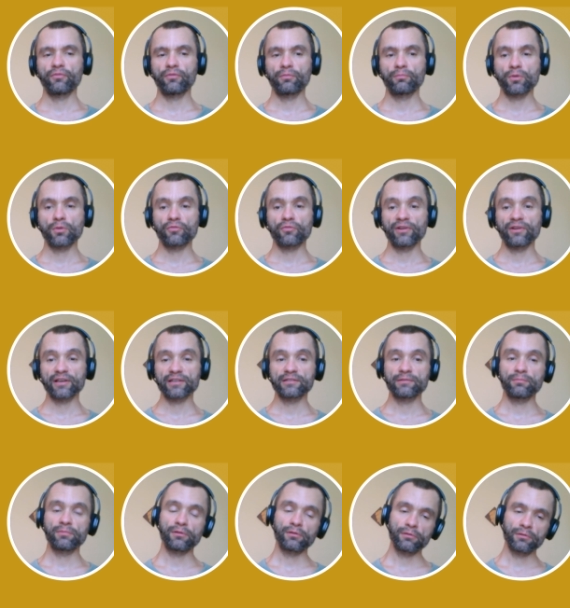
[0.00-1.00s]
more
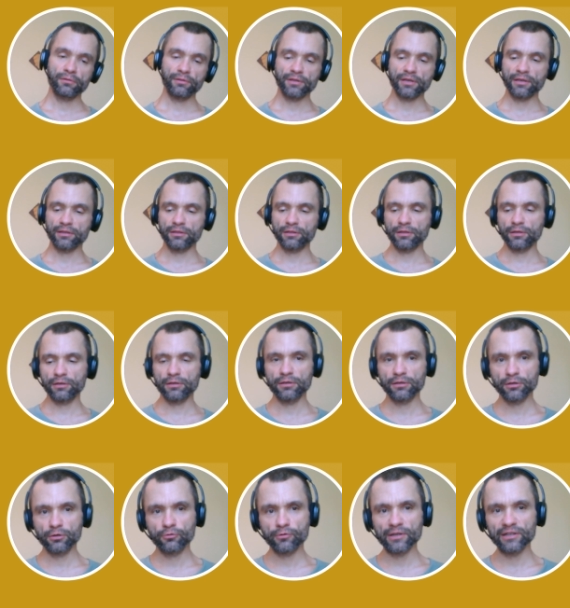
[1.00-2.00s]
flexible than the
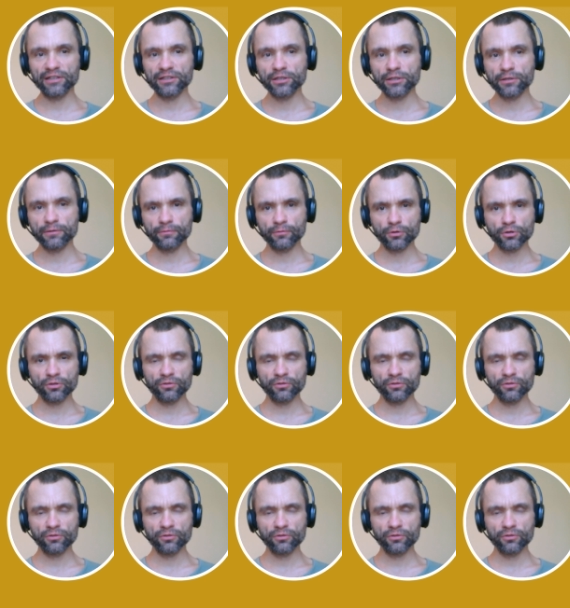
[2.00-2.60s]
qualitative